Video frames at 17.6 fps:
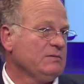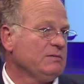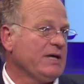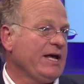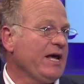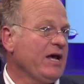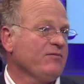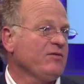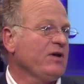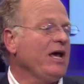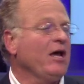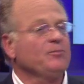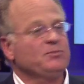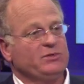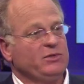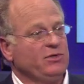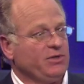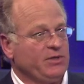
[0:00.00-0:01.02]
They have
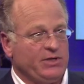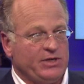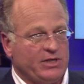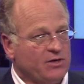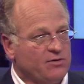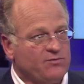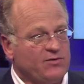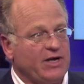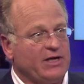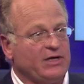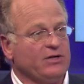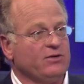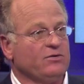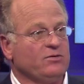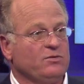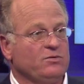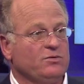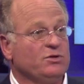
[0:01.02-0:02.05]
absolutely no
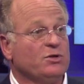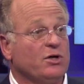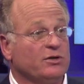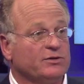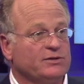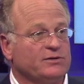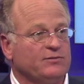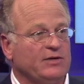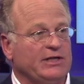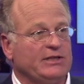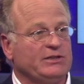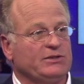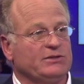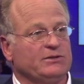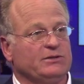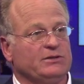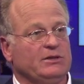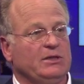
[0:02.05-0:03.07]
value to
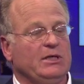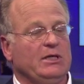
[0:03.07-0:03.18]
conservation.